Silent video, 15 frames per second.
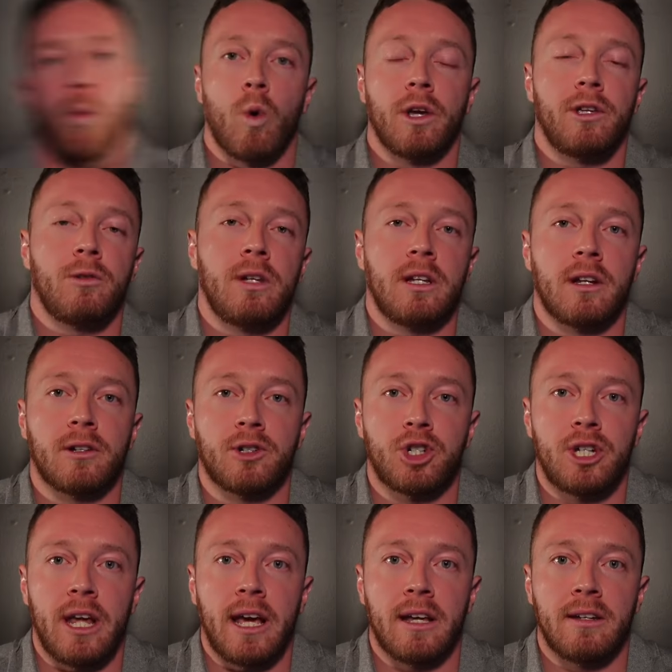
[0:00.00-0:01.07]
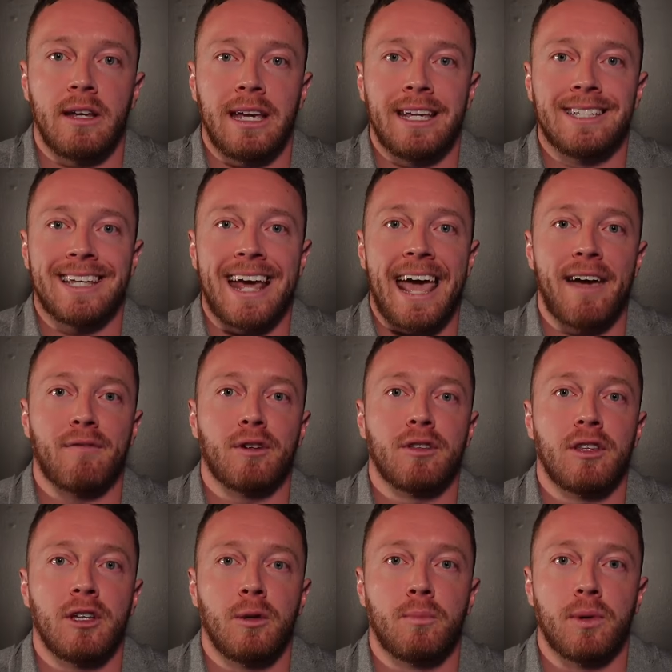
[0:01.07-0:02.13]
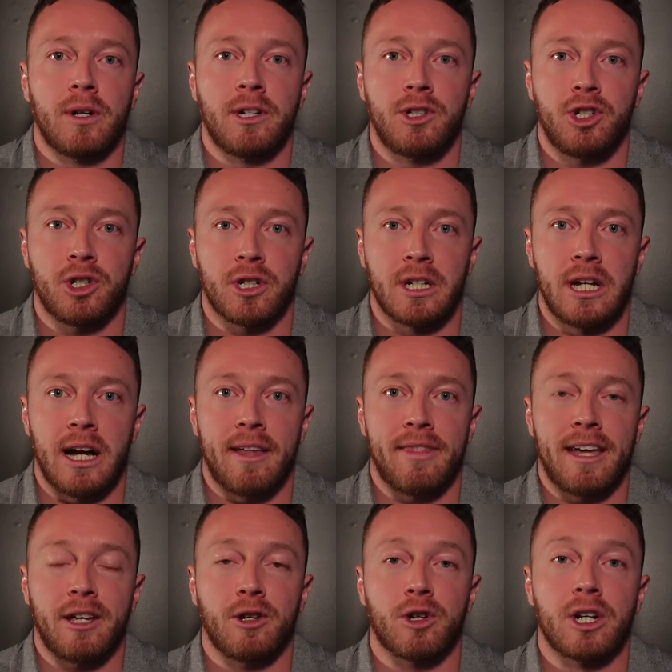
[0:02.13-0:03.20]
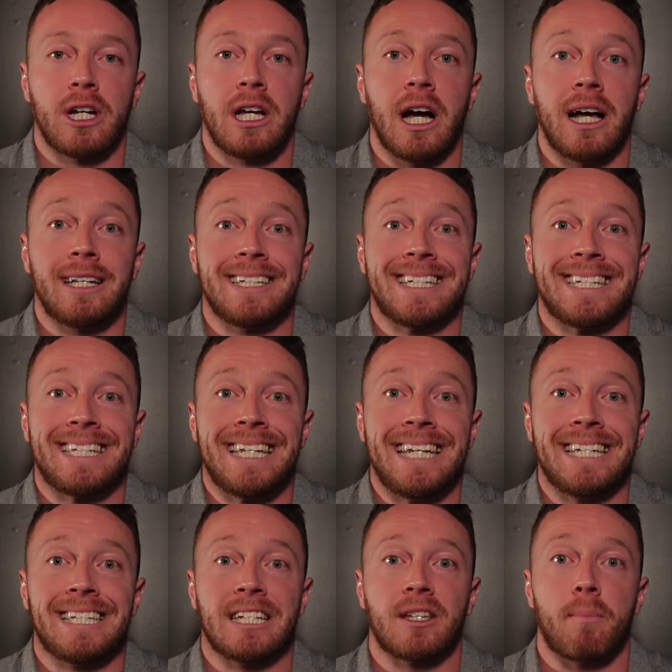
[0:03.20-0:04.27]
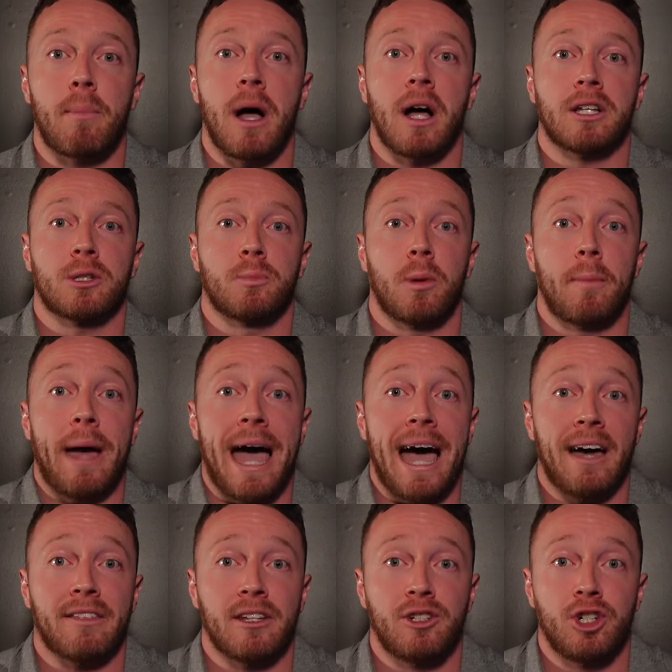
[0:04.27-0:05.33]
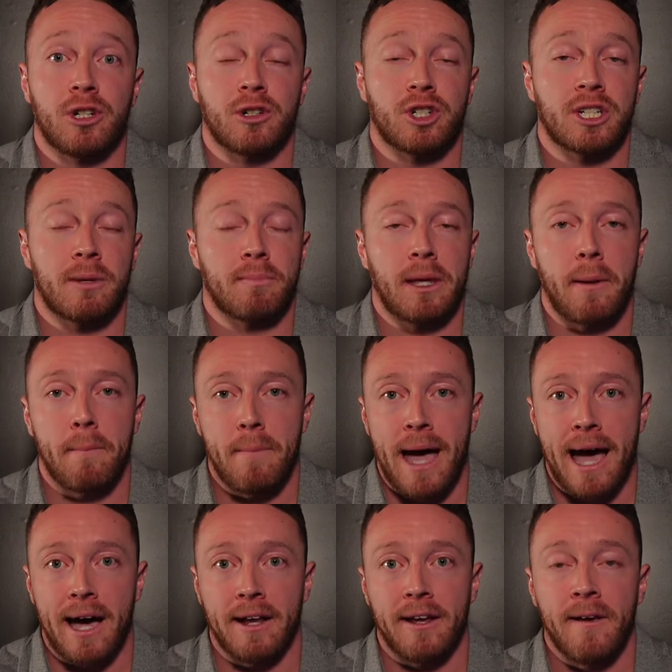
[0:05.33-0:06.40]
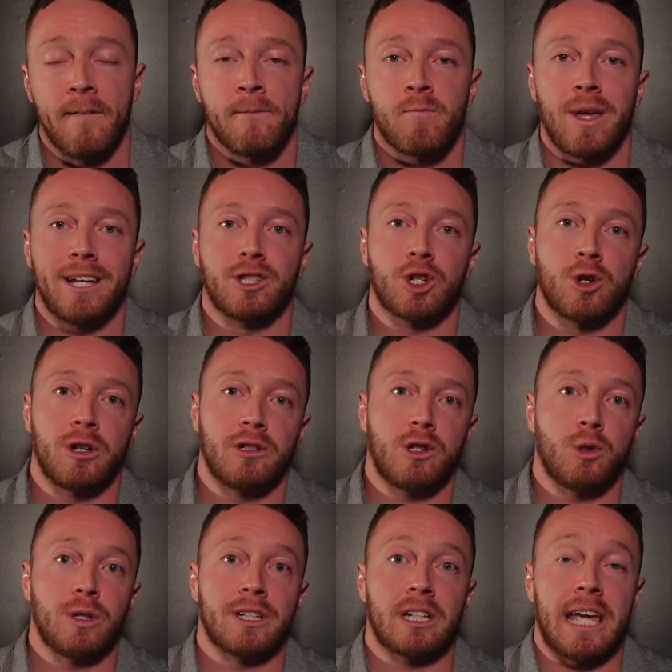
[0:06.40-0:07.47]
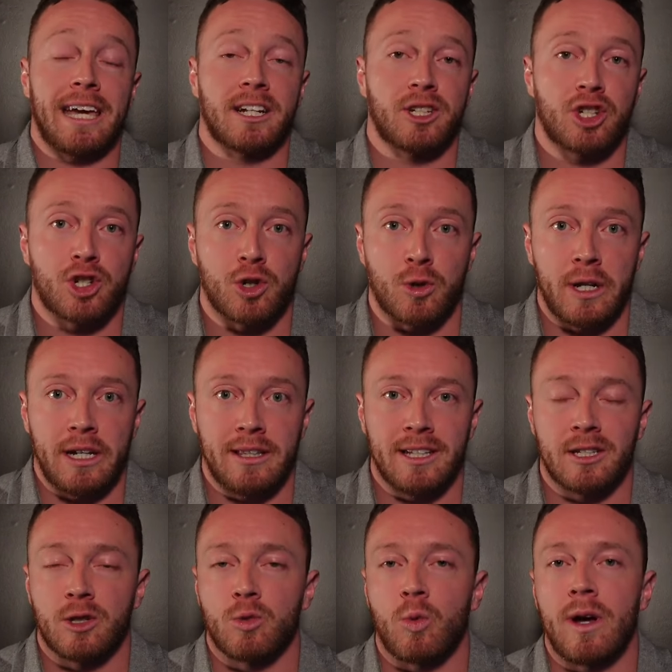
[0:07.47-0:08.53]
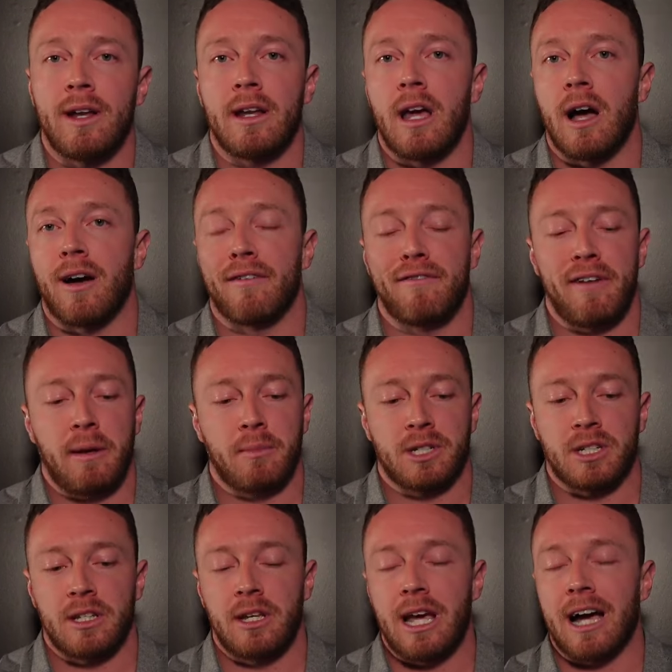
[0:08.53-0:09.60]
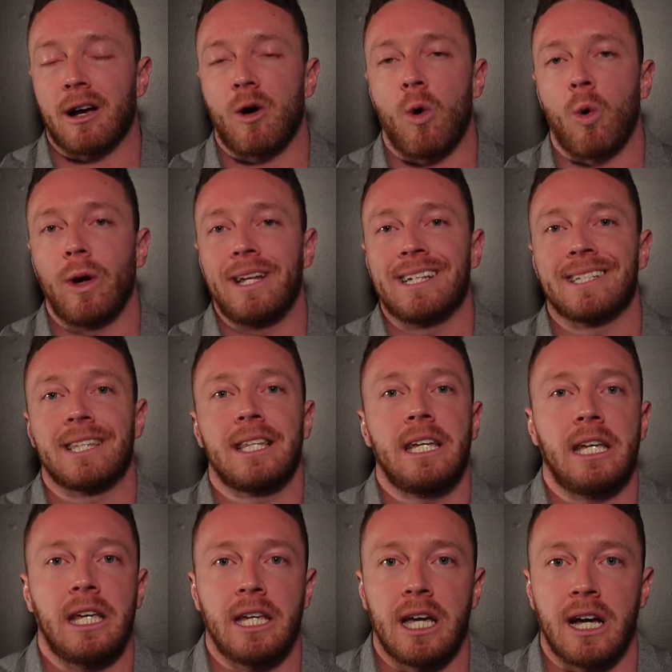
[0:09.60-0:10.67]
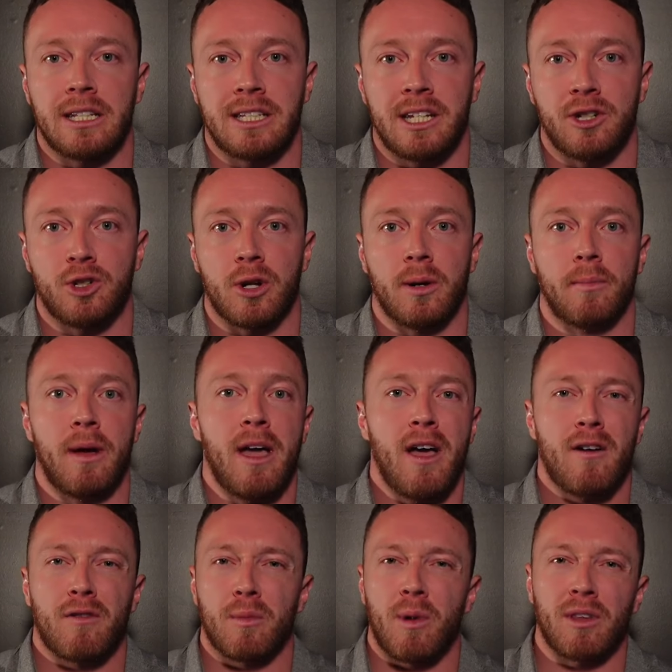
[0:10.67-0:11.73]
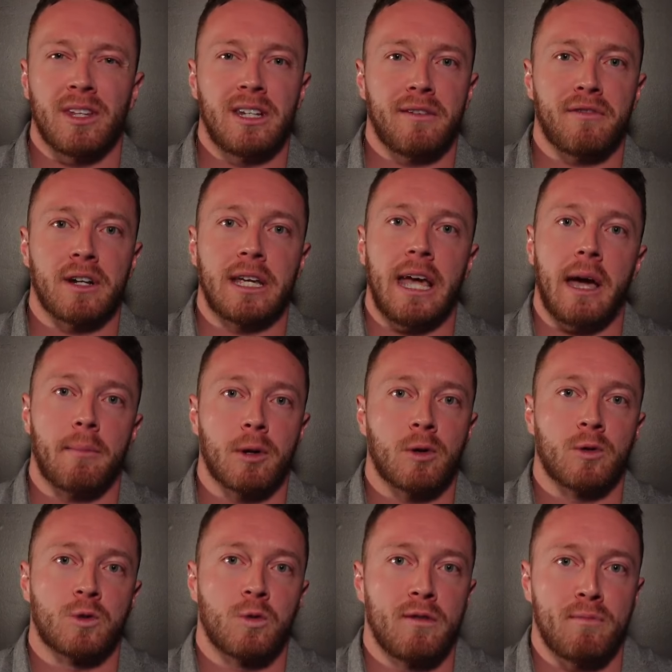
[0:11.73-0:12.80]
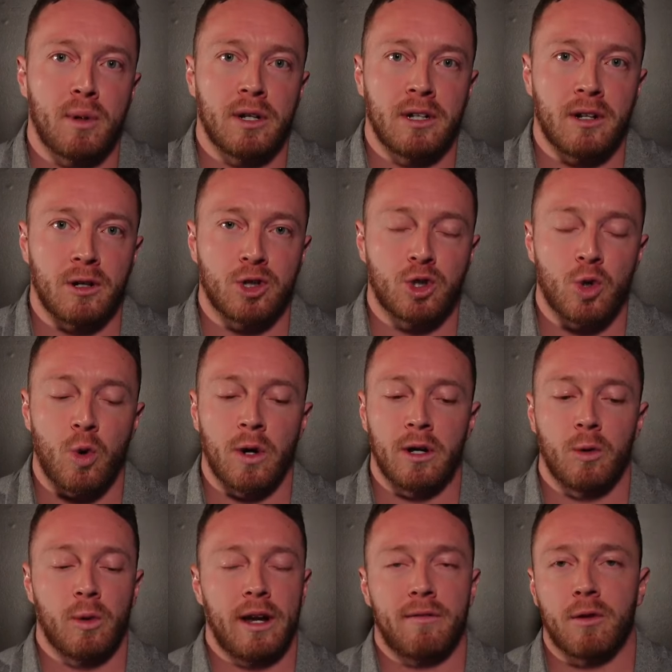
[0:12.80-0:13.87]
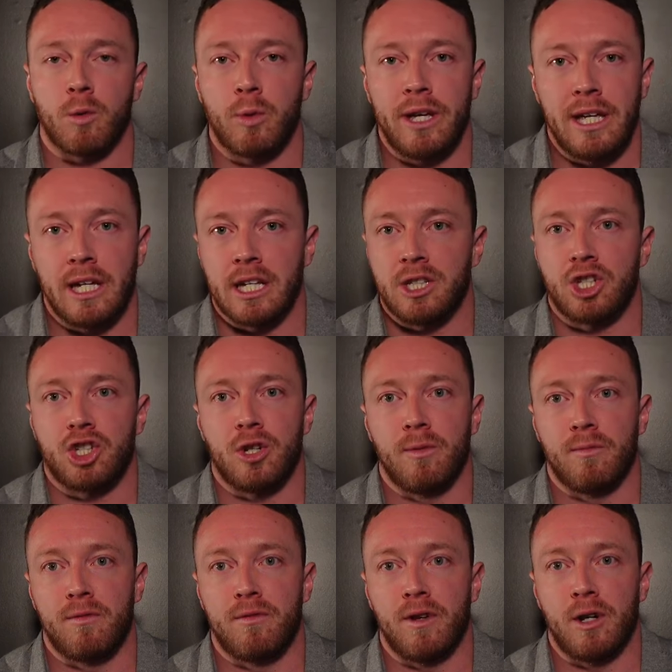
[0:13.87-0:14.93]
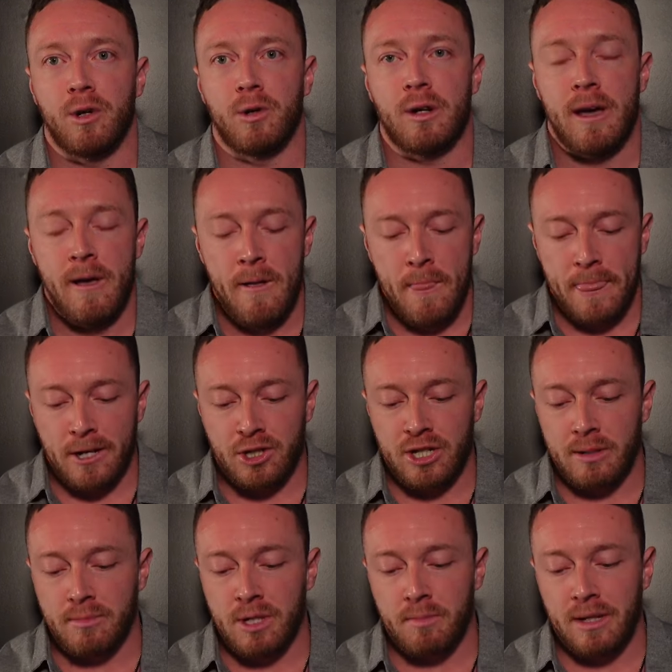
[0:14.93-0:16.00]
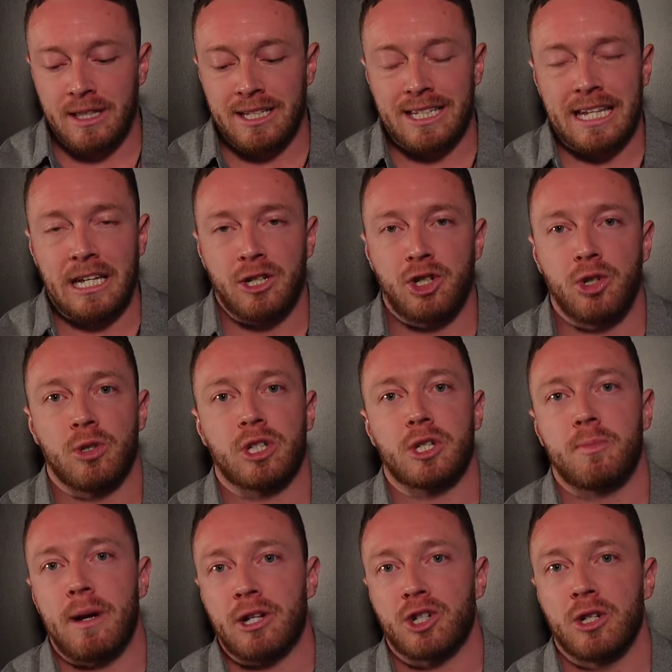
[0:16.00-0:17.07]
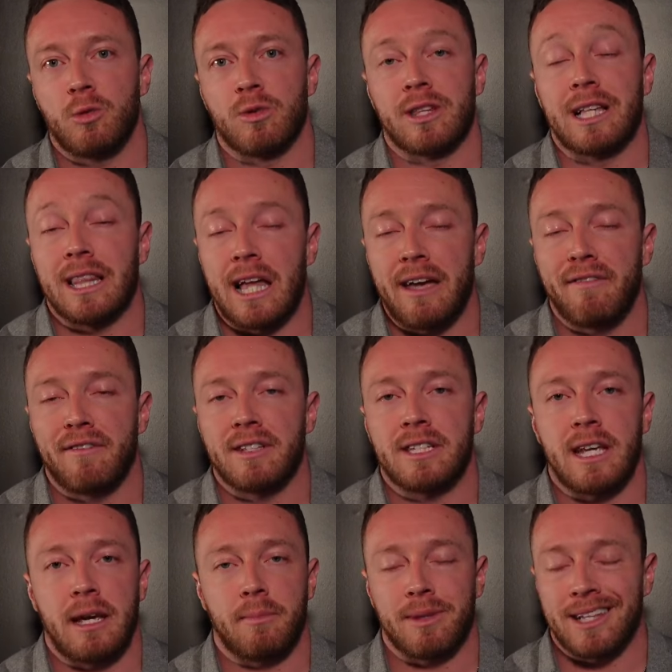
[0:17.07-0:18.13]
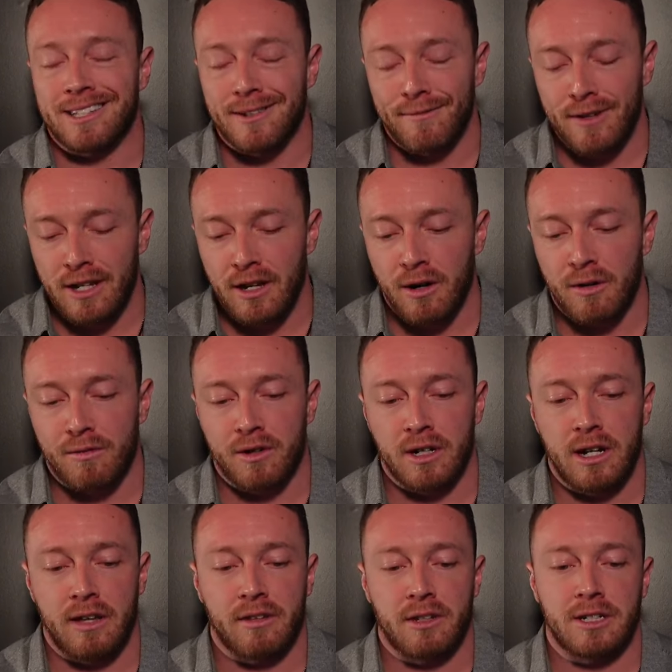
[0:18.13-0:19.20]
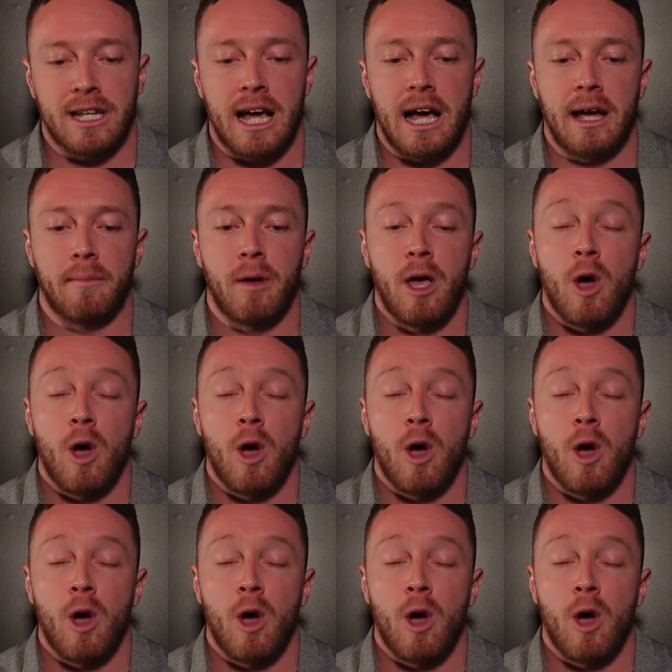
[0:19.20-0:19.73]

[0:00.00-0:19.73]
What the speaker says: What you need to understand is that everything you put into your gut that your gut sees as a possible pathogen or something bad, it's going to excrete. This is what famously got coined as leaky gut syndrome. From all the different chemicals we put in our soil whenever we consume food, there seems to be this issue, especially with glyphosate, but that's a video for another time,